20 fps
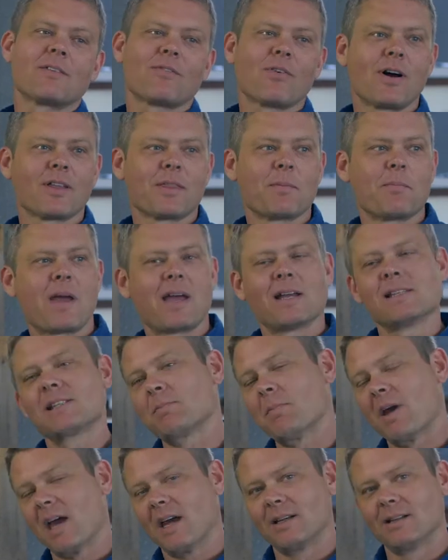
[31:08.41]
for all the man's
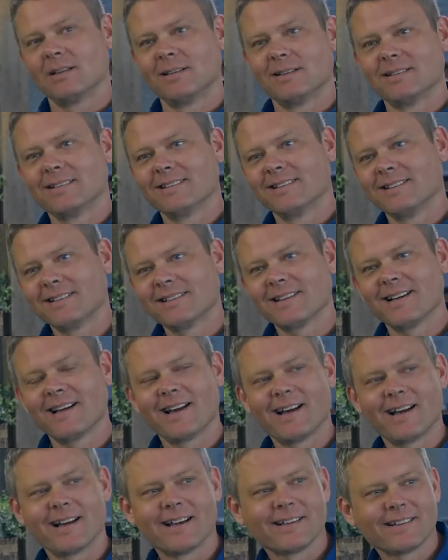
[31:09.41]
horses,
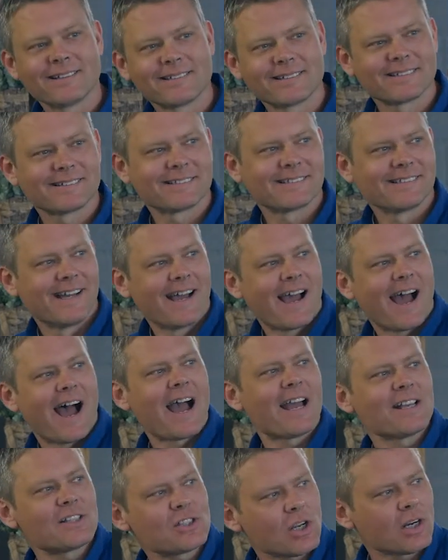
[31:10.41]
that's about uh, it.
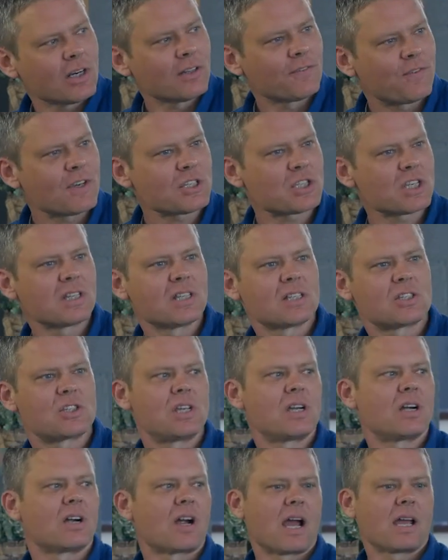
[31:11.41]
I started fishing this
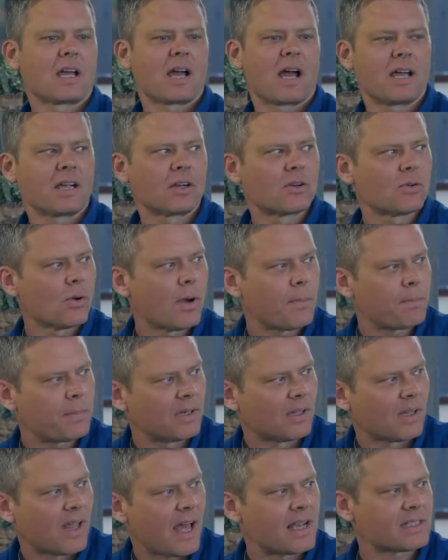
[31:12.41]
year. I, I, grew up
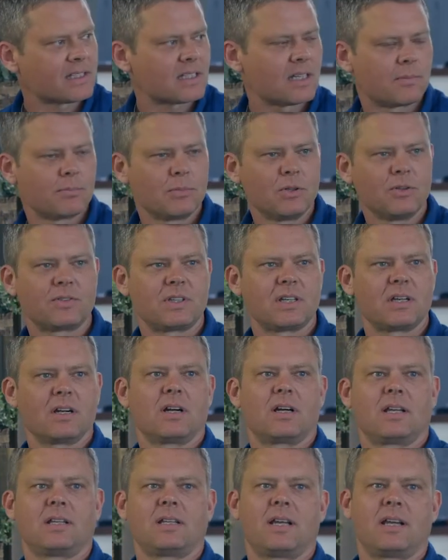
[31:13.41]
in Alaska and moved
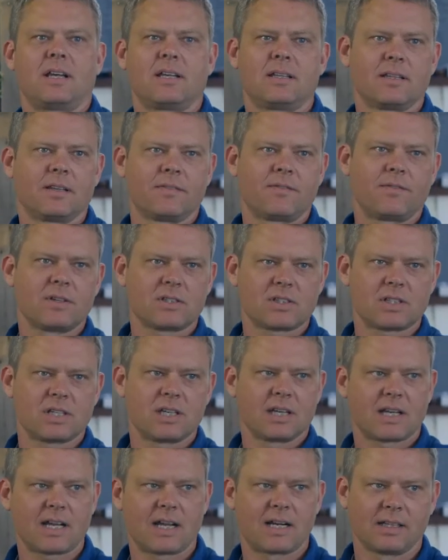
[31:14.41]
here, and, and the
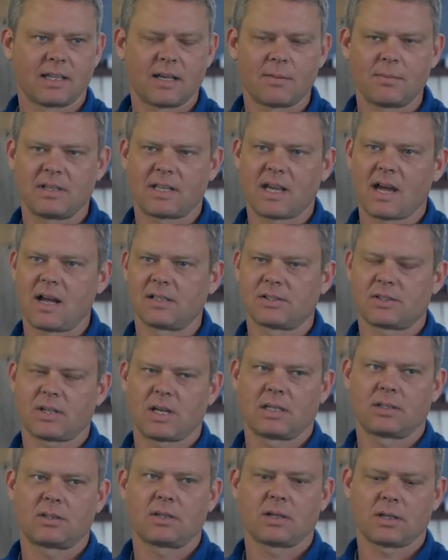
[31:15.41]
fishing kind of let me down,
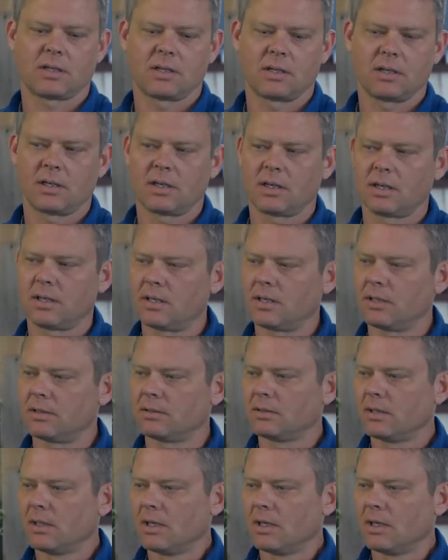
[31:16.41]
so I took a,